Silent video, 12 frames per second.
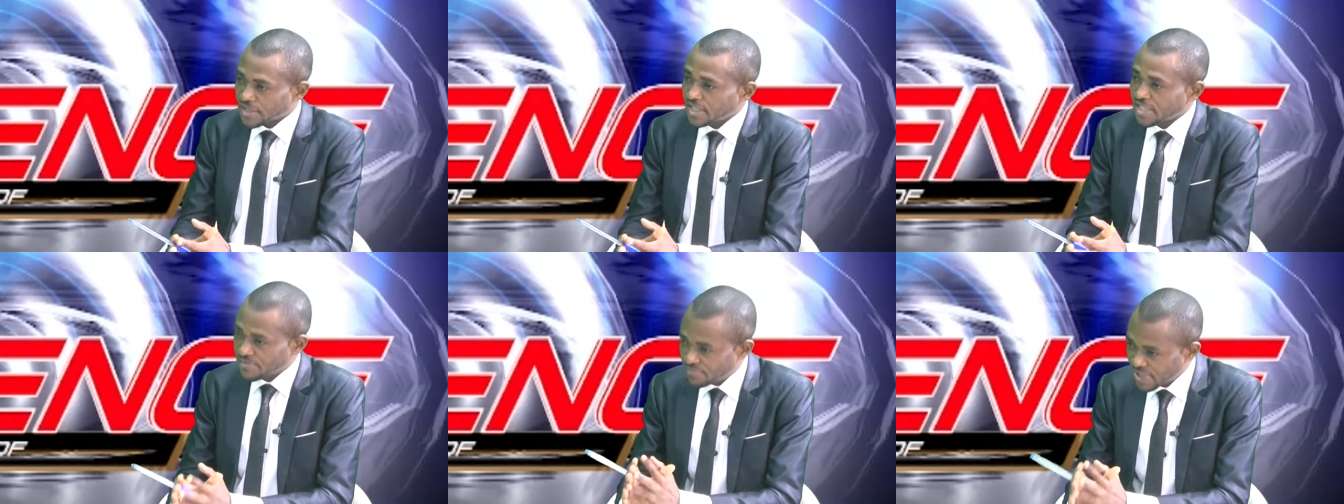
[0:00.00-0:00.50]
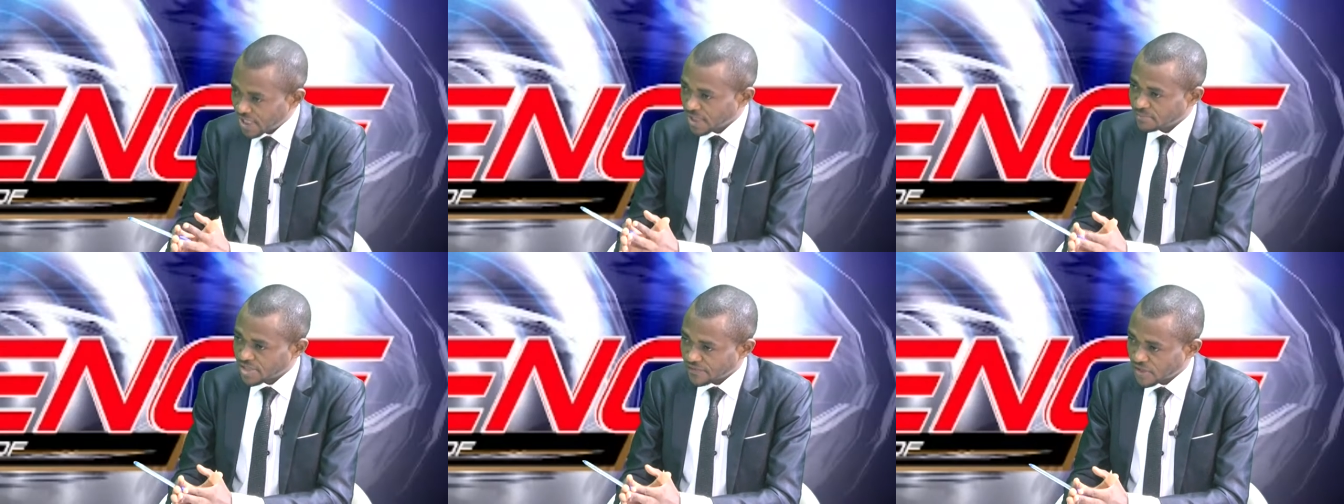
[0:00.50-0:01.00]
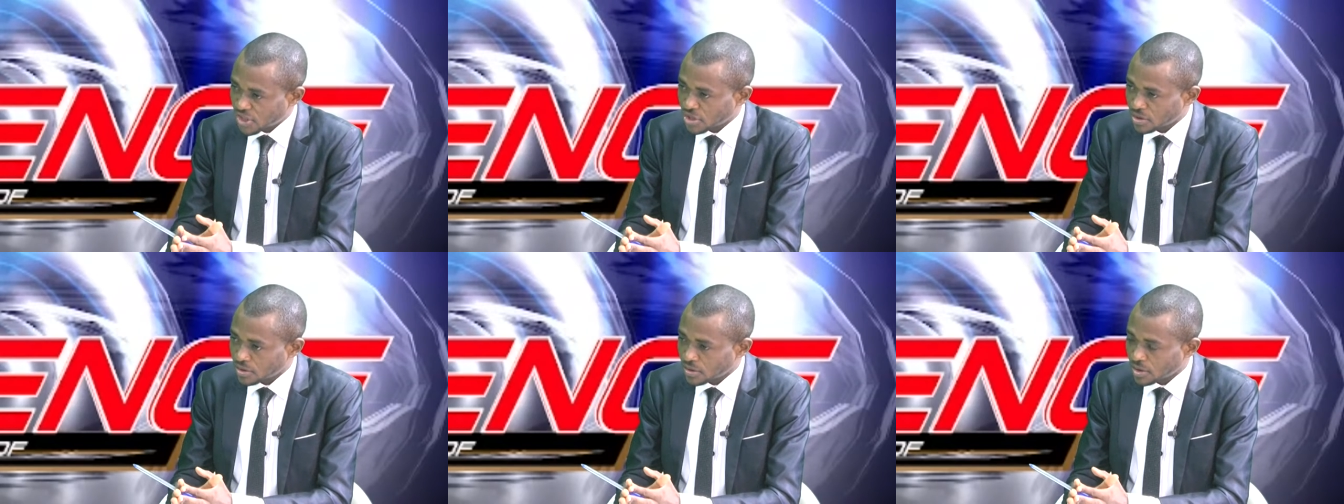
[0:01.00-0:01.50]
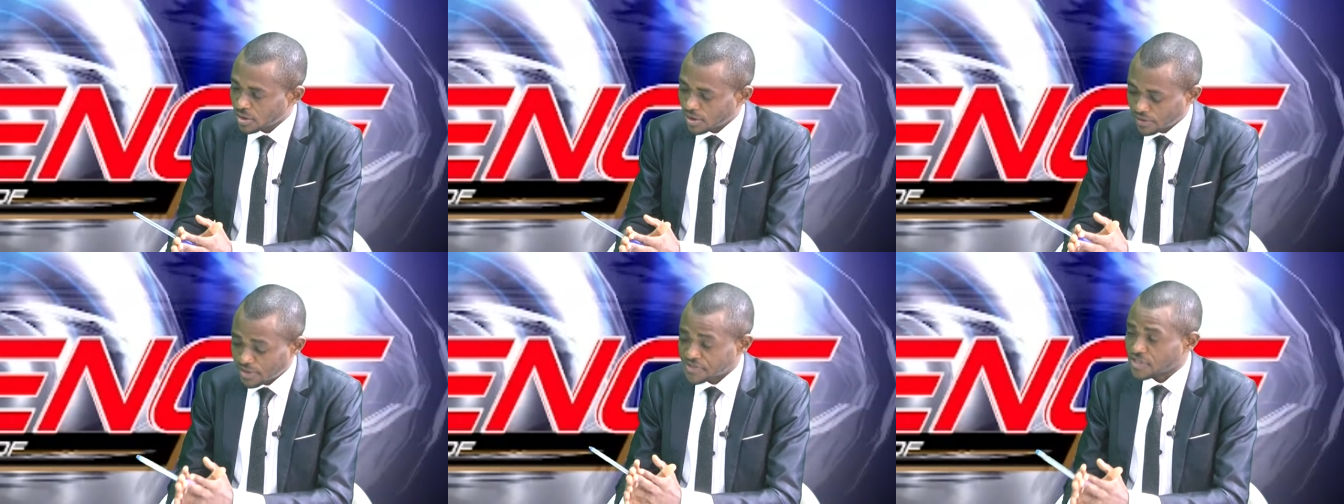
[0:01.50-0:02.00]
Libialem division
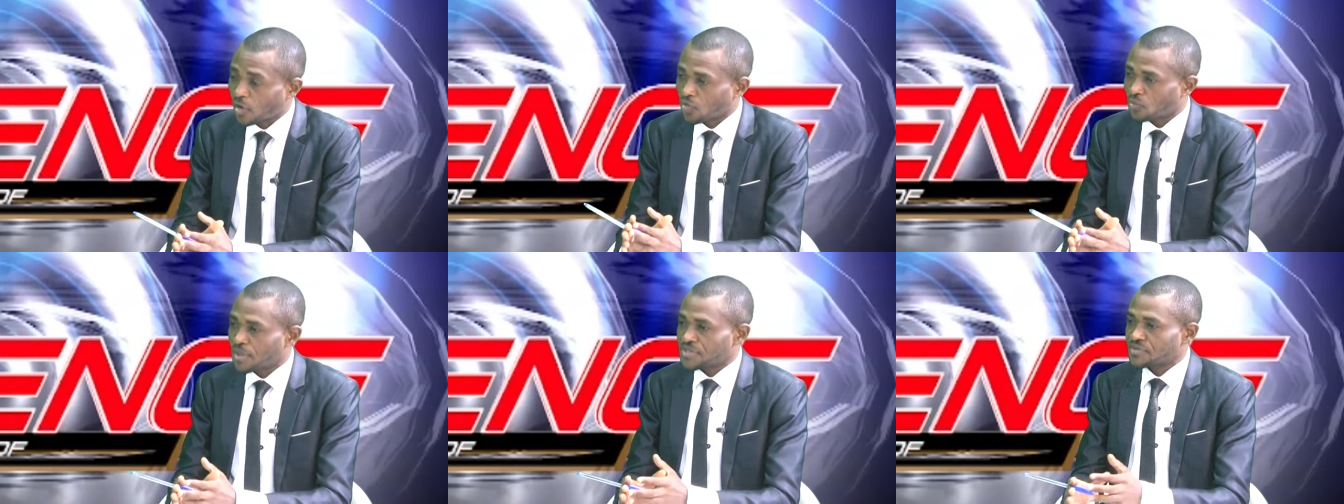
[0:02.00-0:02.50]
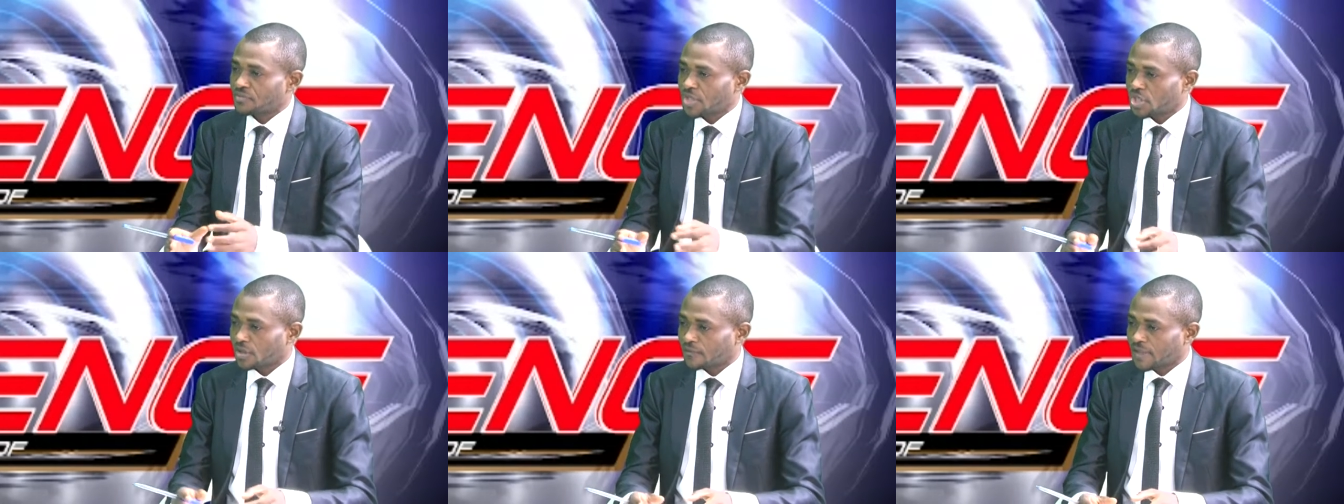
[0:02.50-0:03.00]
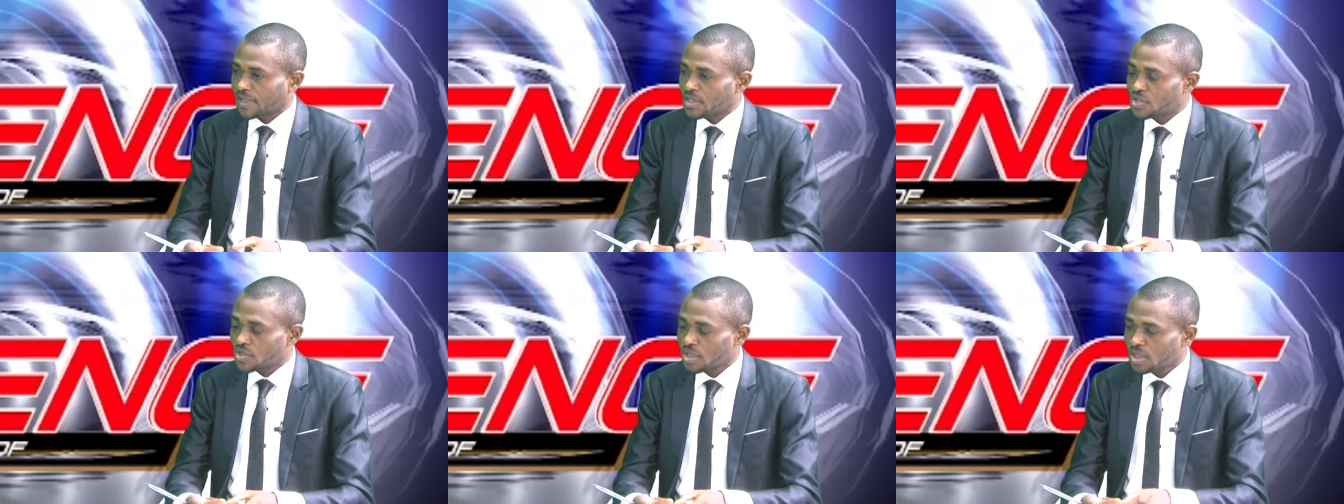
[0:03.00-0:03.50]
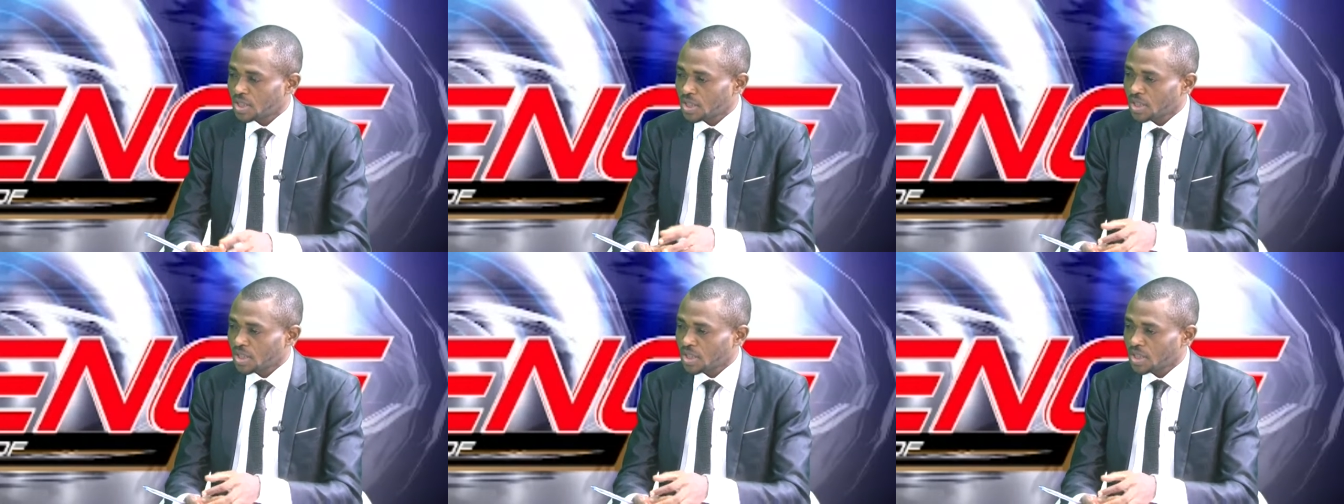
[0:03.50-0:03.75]
in the southwest region of the country.